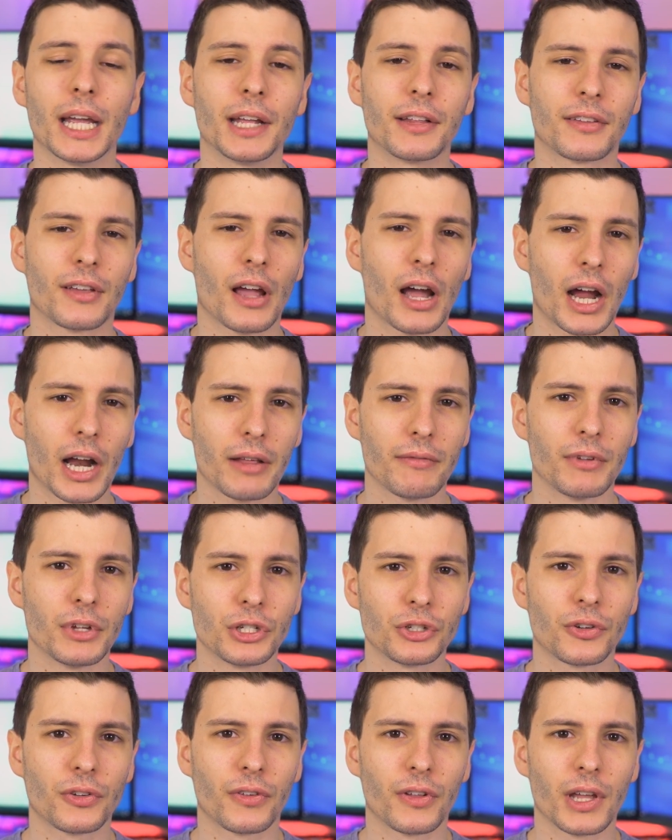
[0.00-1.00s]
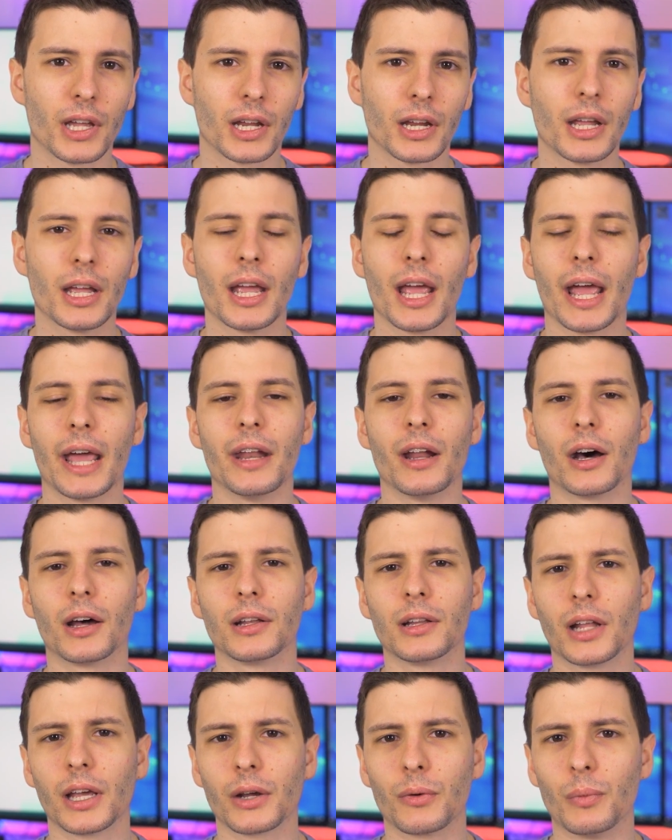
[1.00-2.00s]
It's kind of interesting, and
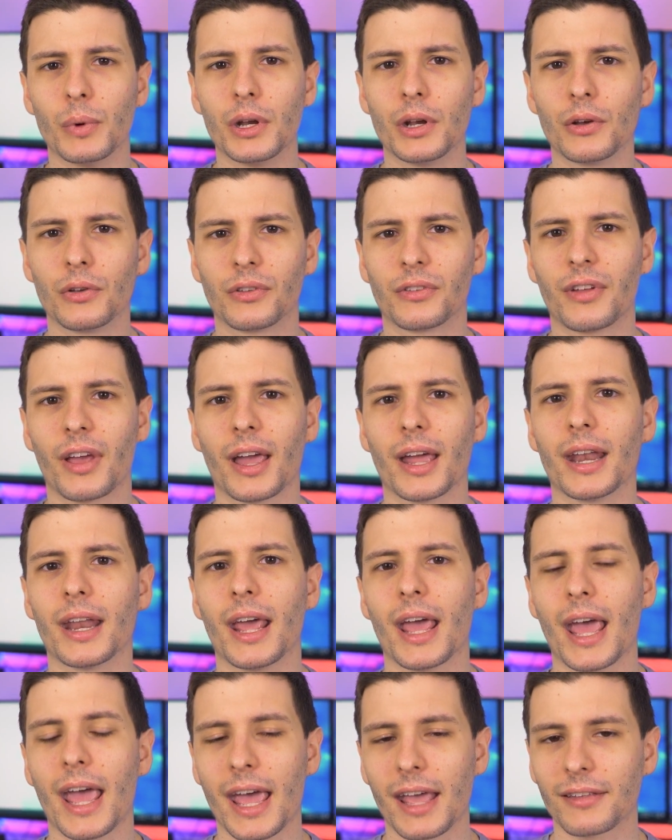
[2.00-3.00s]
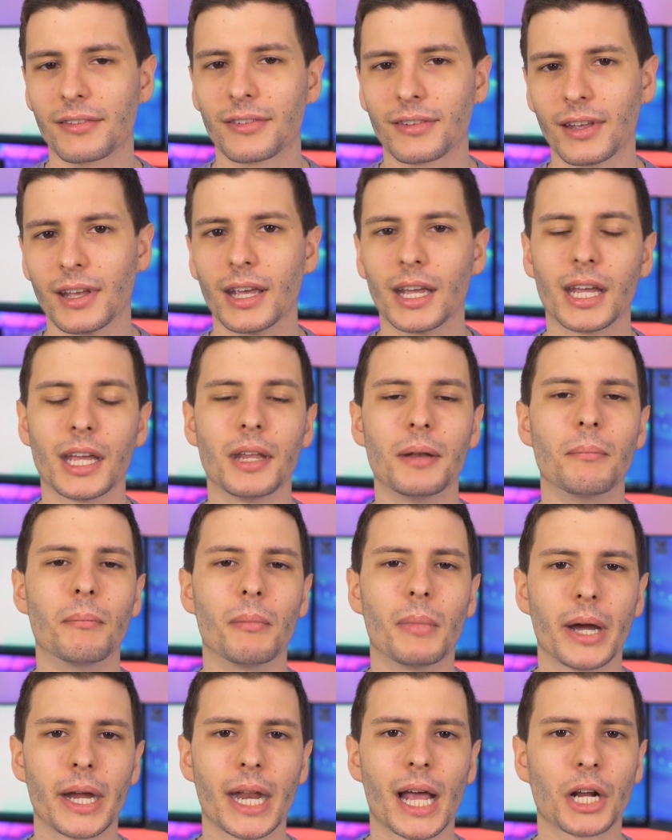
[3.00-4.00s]
unlike Windows ten S, it
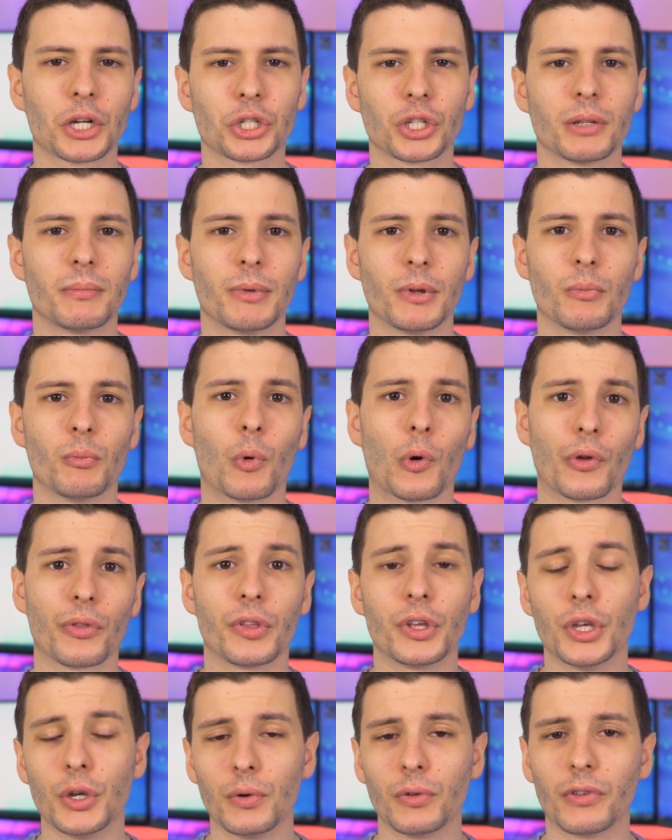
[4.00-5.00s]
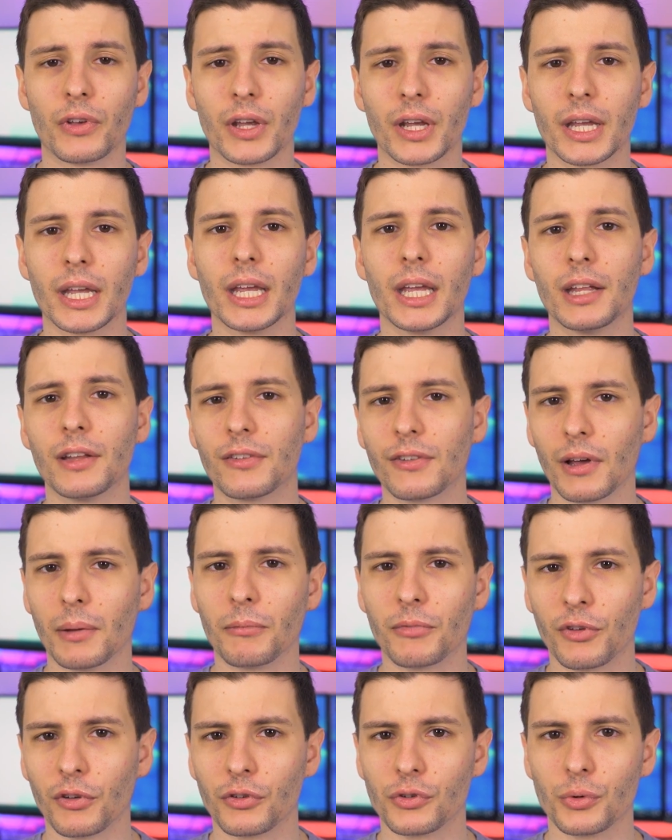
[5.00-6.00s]
might actually be worth using in
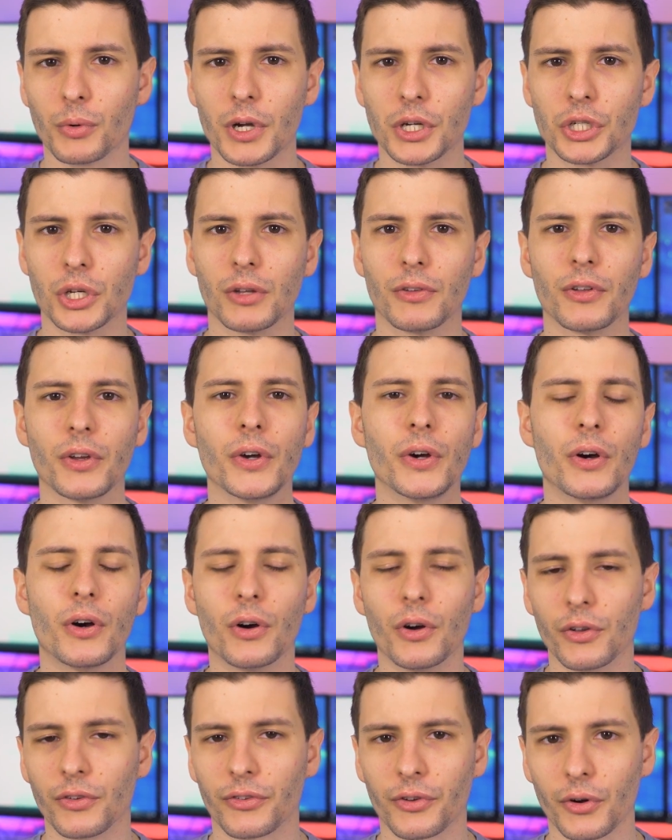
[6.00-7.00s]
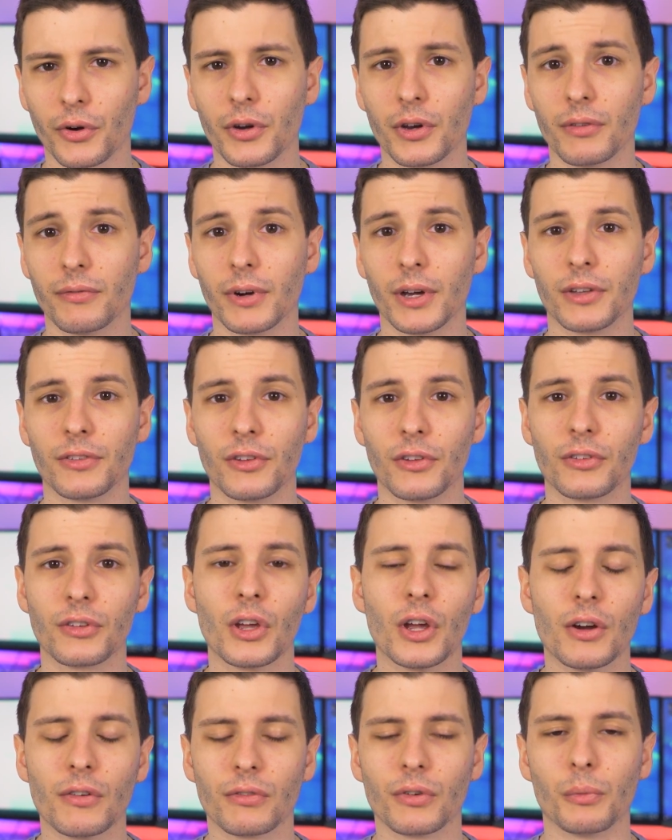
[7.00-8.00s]
some situations on certain devices
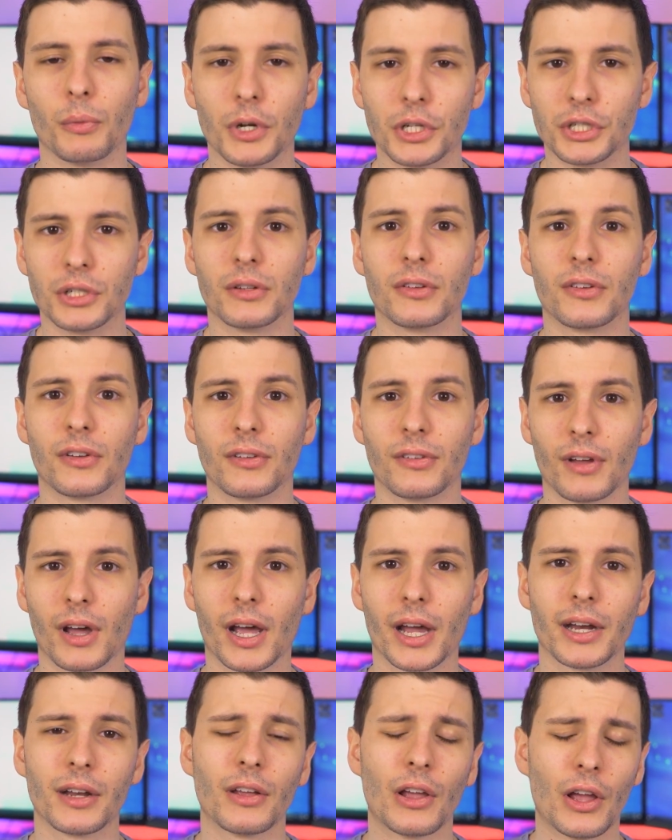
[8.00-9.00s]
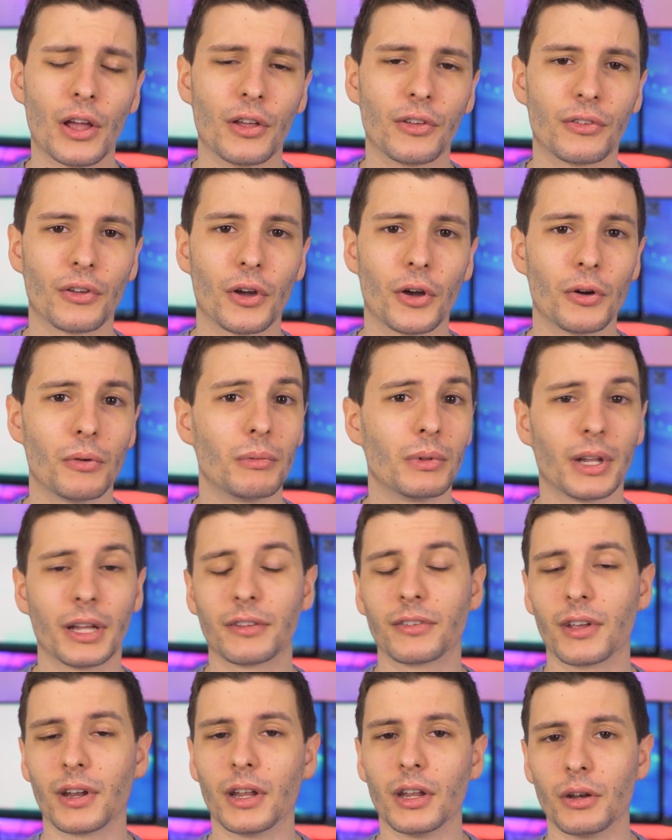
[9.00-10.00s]
for which it's designed, so
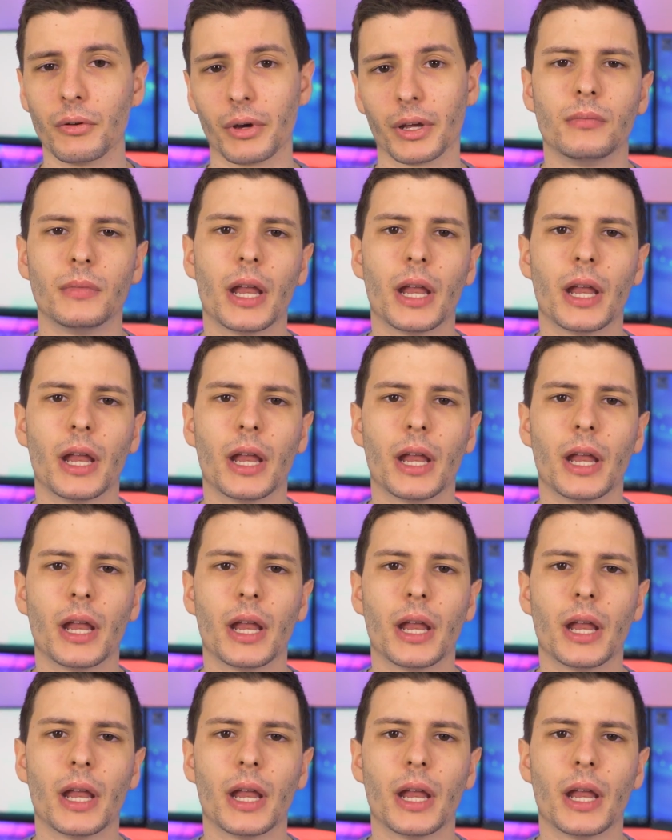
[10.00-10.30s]
let's get into it.